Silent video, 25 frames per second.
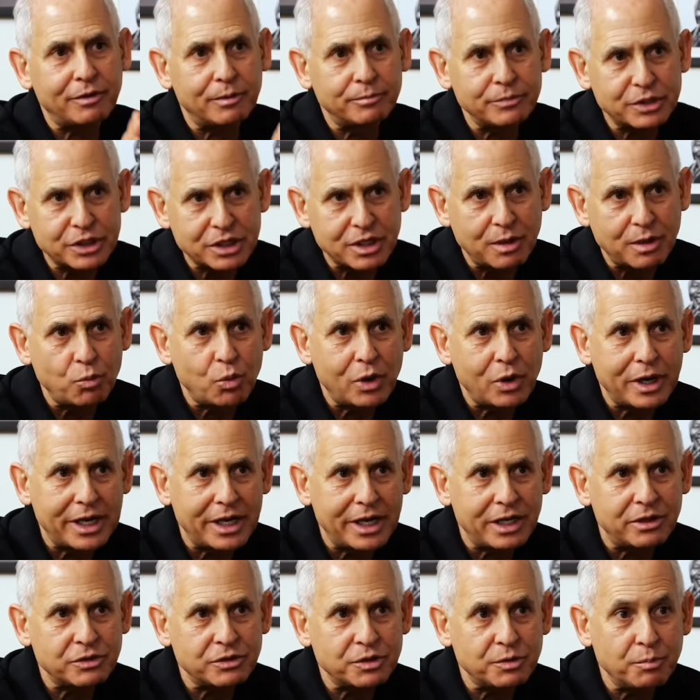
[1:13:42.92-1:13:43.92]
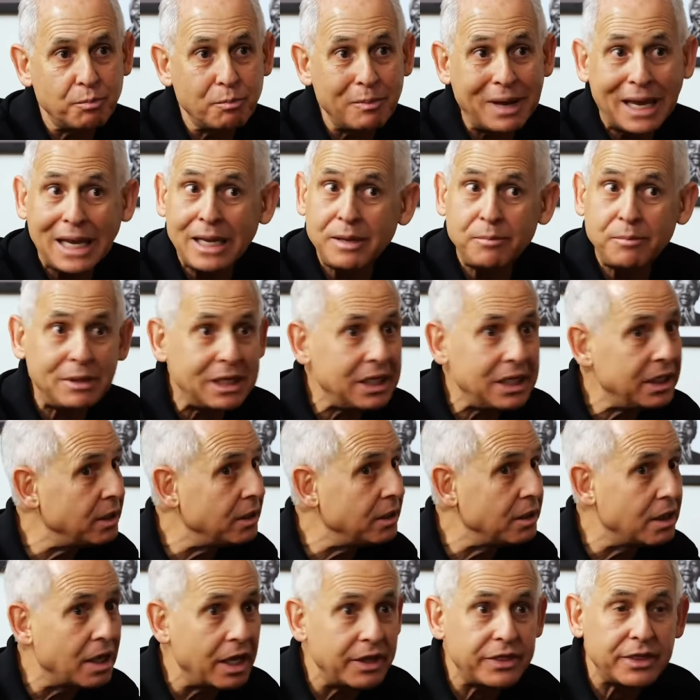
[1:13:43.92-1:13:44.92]
from someone else may
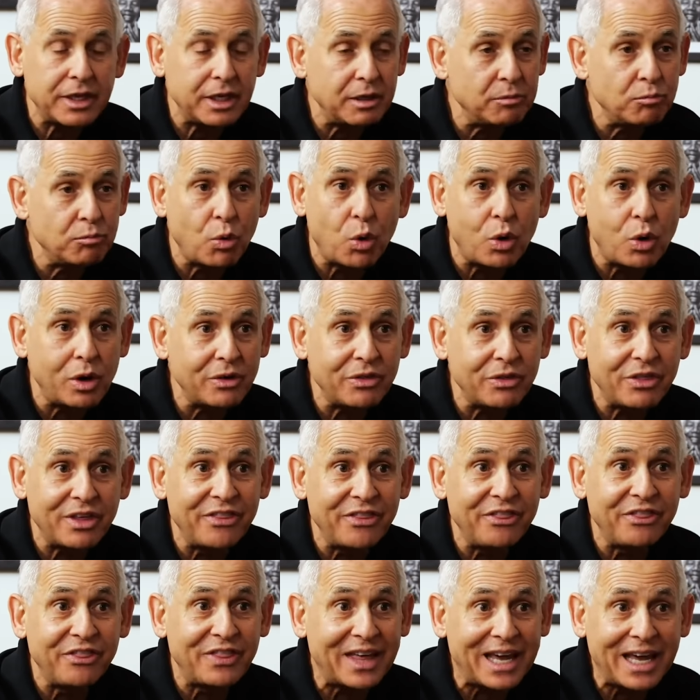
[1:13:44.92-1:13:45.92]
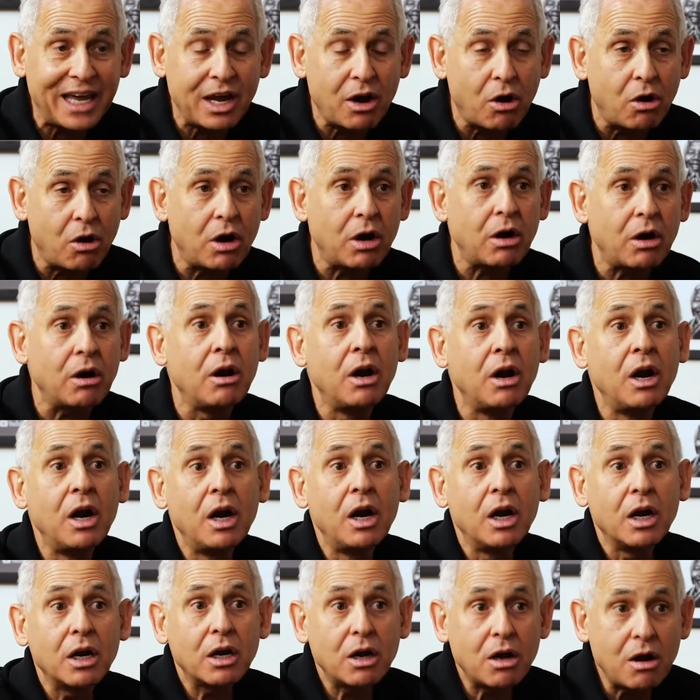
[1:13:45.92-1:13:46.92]
mean nothing more than they are
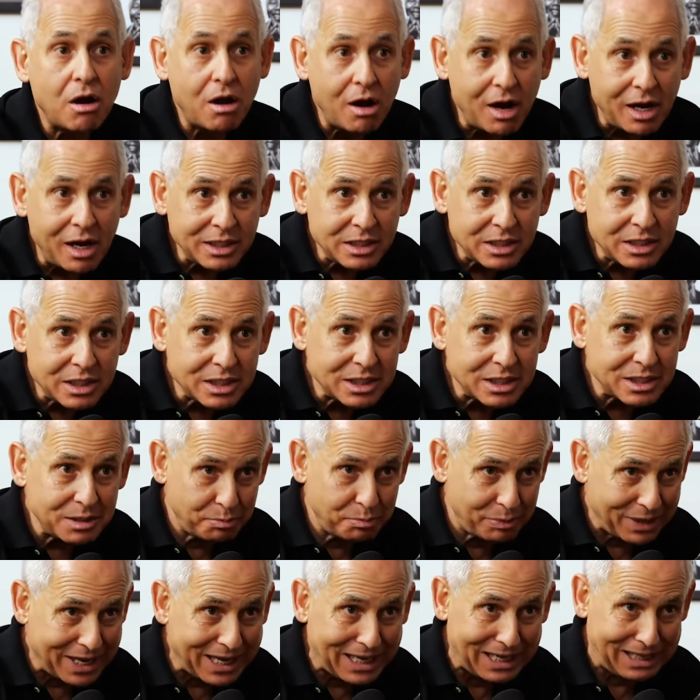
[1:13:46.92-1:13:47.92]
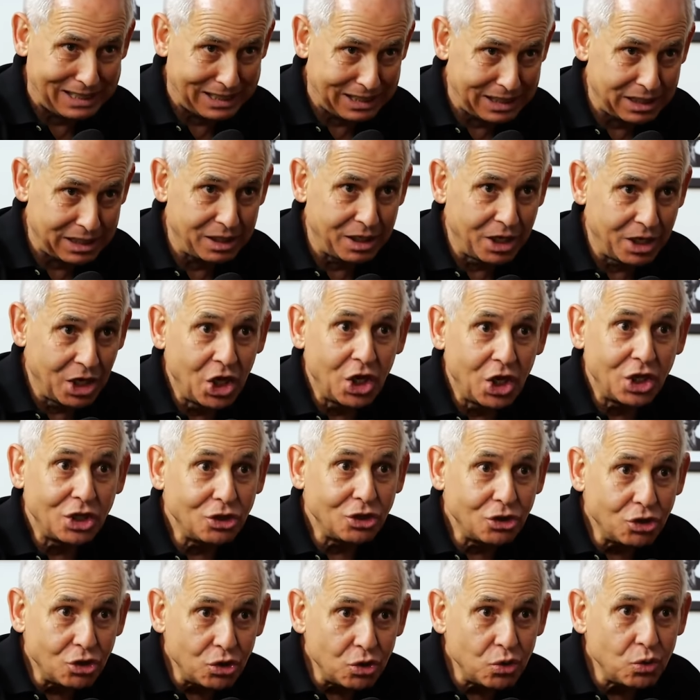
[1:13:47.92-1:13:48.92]
constipated,
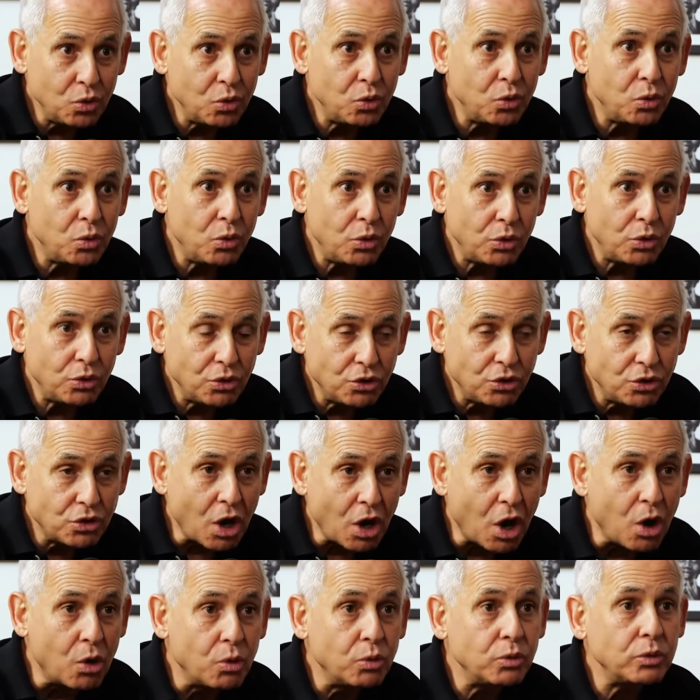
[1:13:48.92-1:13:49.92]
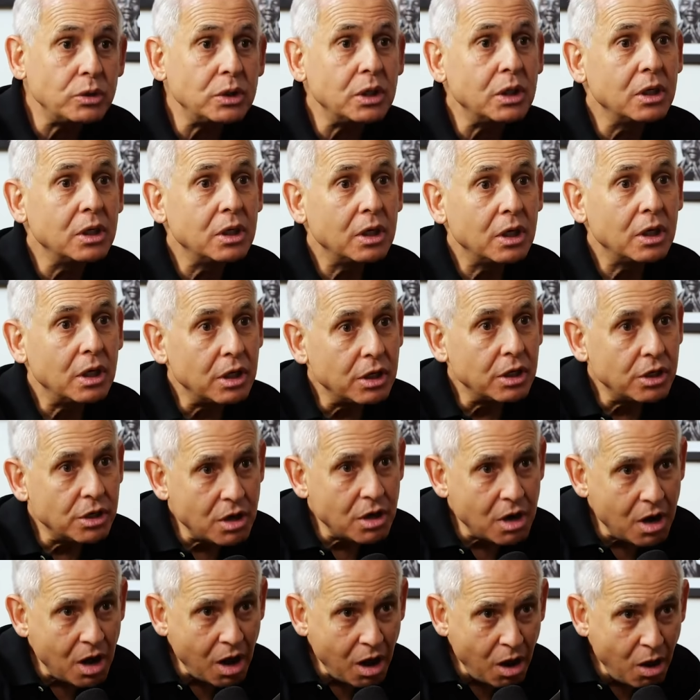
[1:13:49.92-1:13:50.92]
you don't
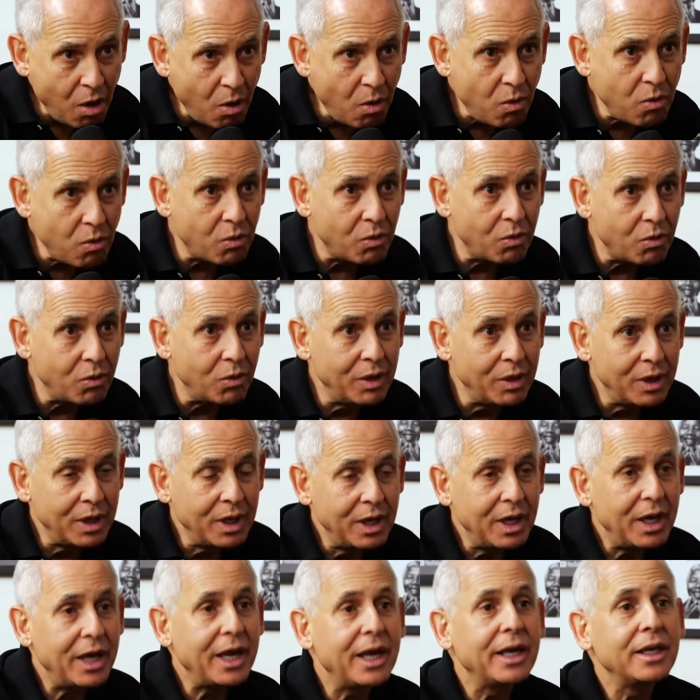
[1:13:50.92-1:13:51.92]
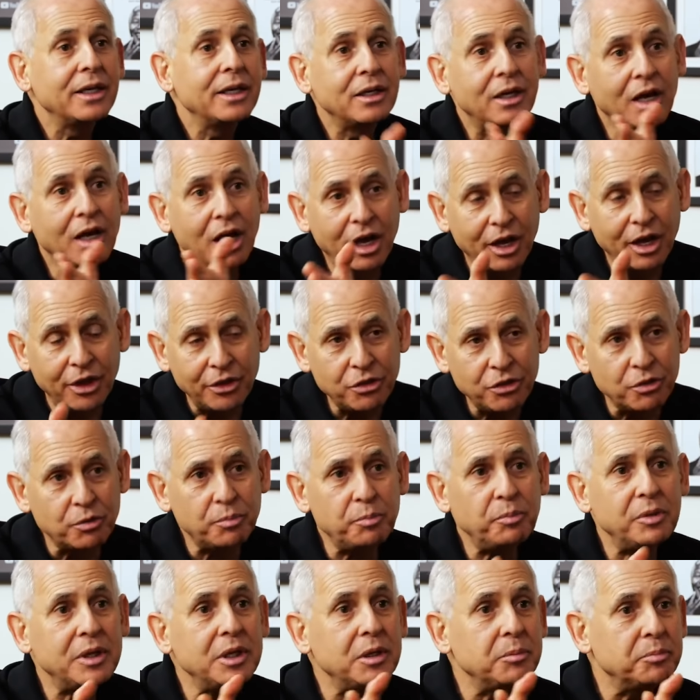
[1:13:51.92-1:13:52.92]
no. Mm. And other
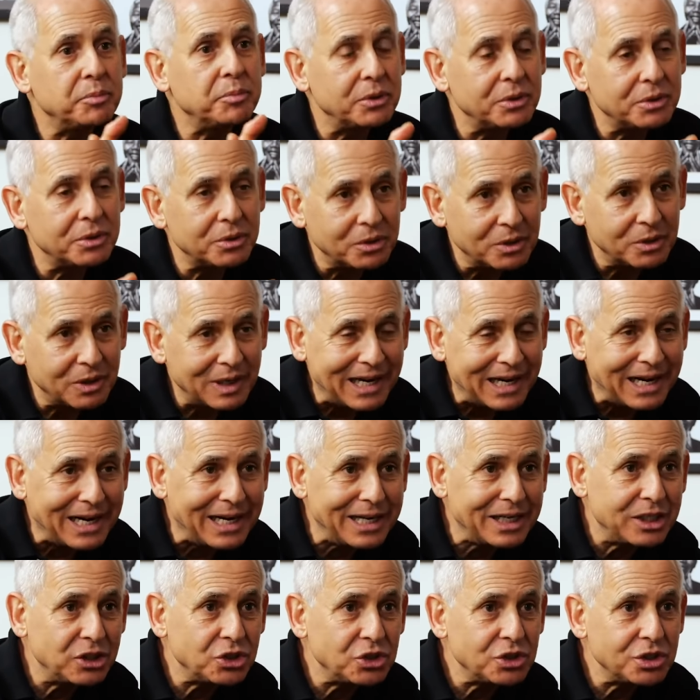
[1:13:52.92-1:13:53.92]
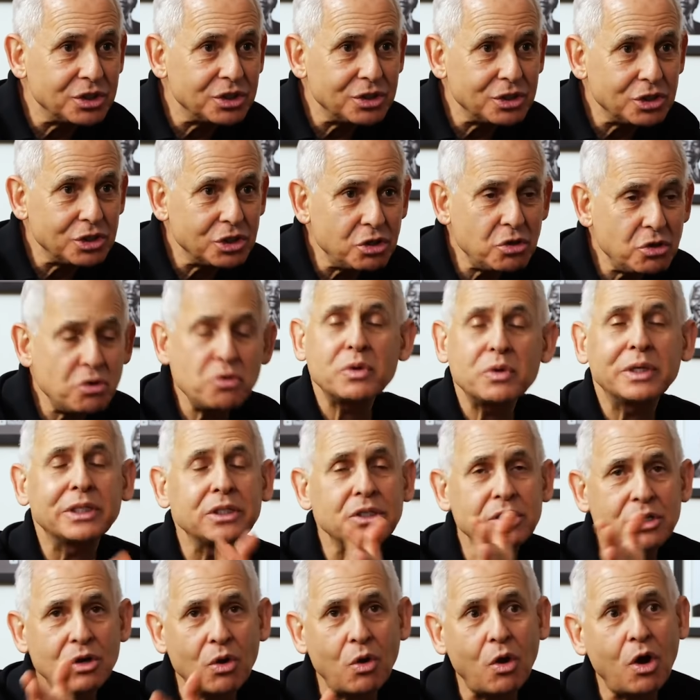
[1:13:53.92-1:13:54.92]
people are anxious too. And
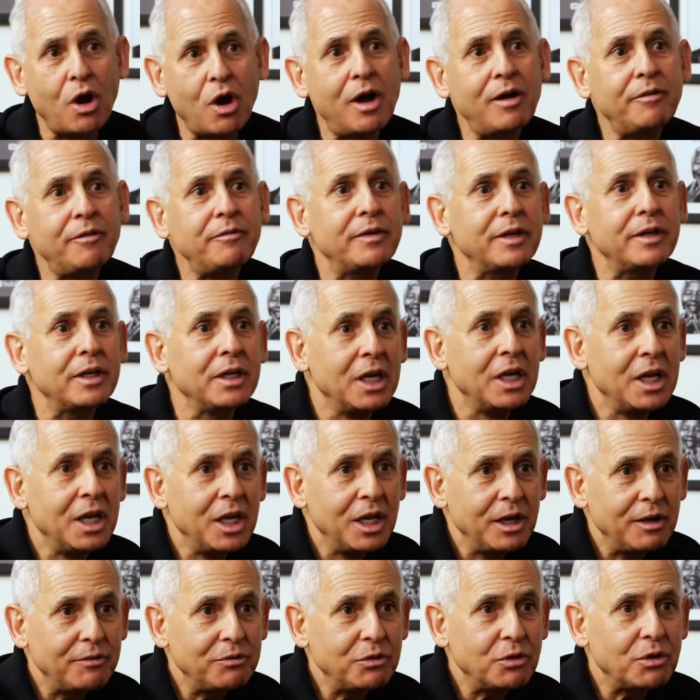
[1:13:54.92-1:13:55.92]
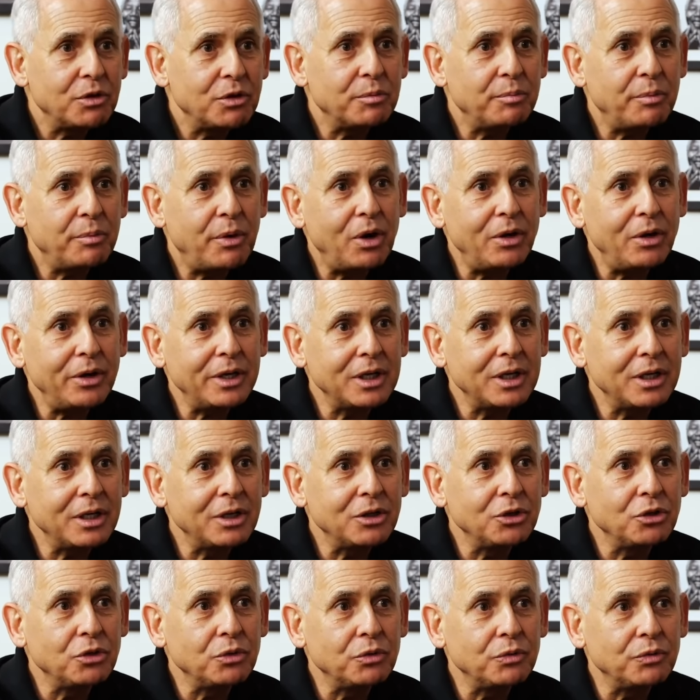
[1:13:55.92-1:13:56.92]
so often, if you're at a party
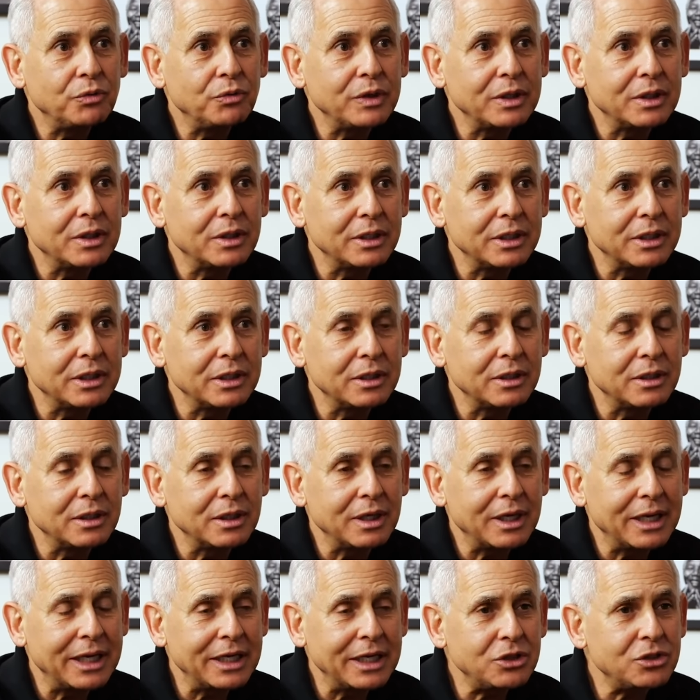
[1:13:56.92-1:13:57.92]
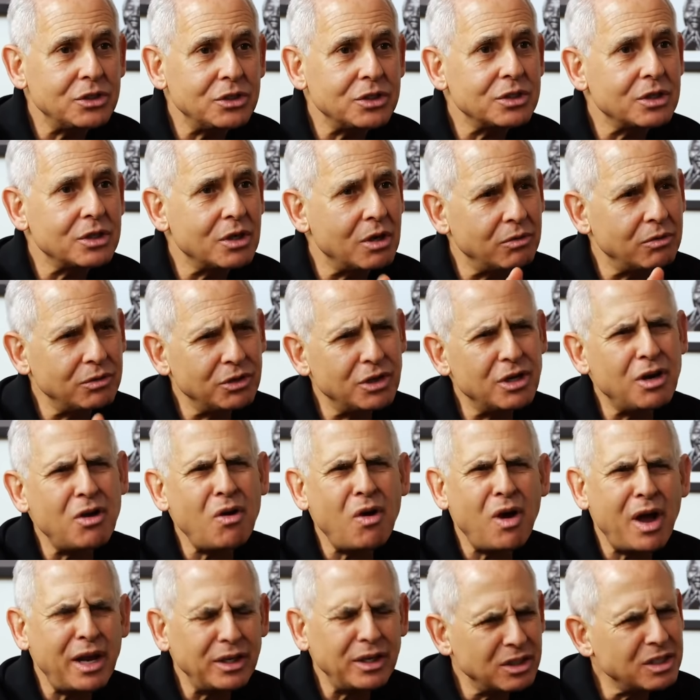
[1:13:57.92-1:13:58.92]
and you're feeling anxious, go, you
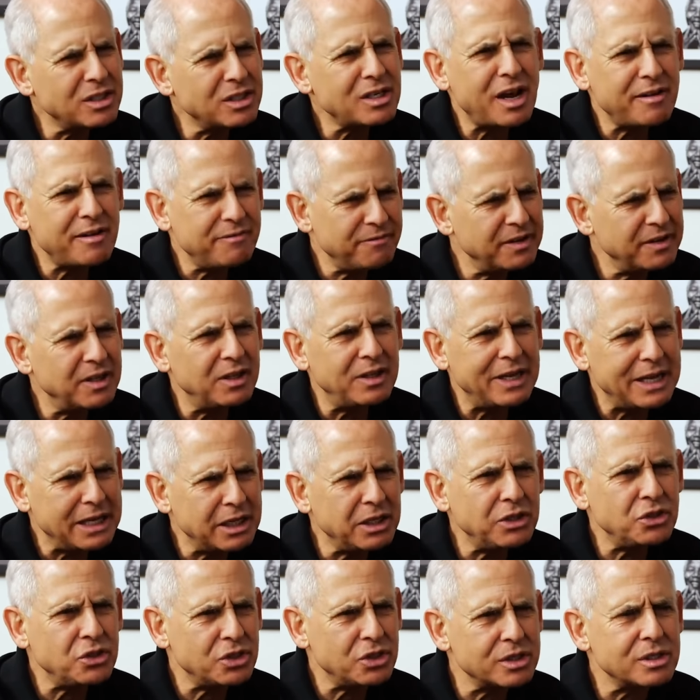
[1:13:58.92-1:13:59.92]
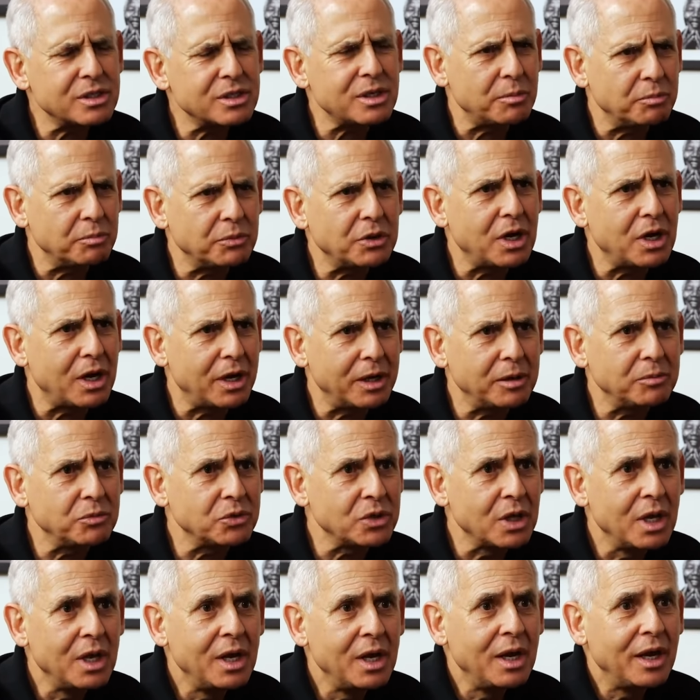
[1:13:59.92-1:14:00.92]
know, I just feel anxious sometimes,
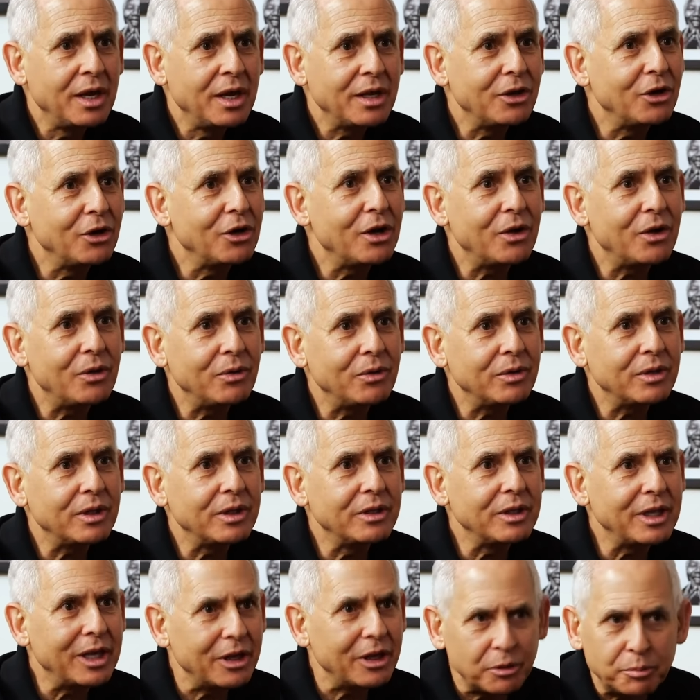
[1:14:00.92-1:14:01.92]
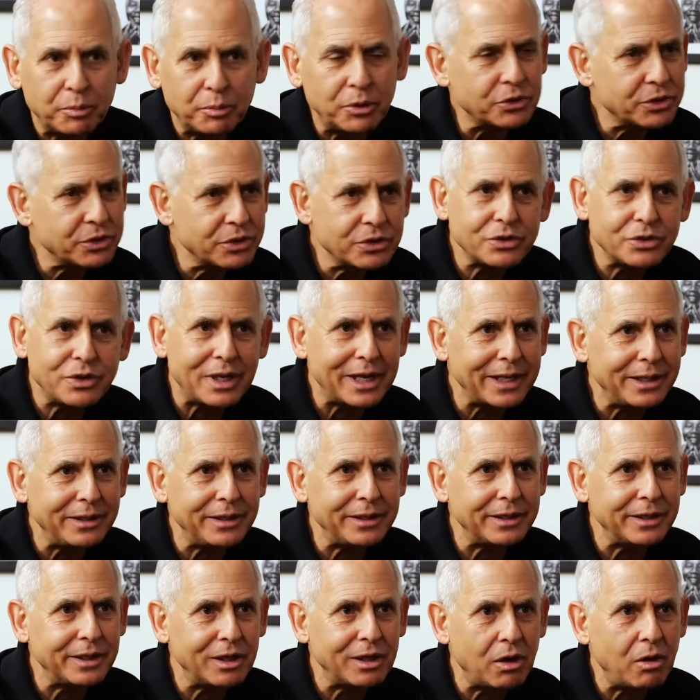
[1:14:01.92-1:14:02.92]
you know, and the other person's
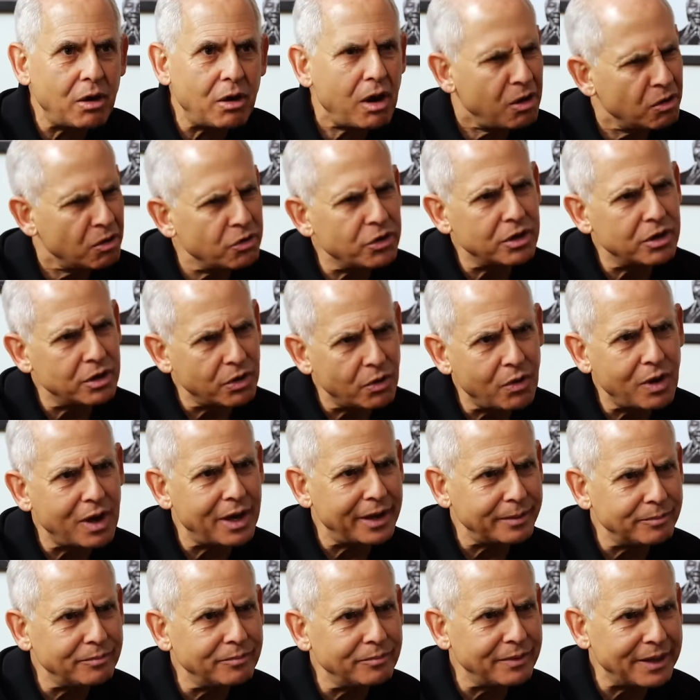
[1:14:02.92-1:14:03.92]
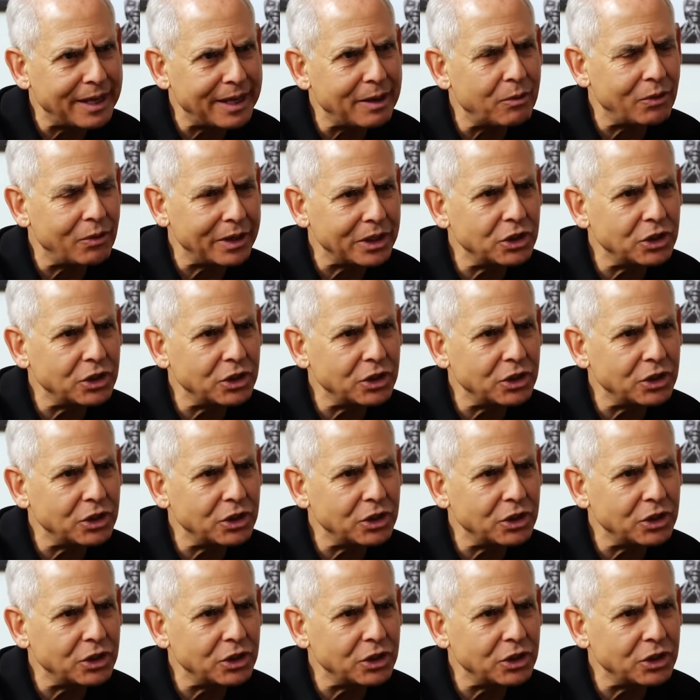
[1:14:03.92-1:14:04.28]
likely to go, oh, you know, I'm that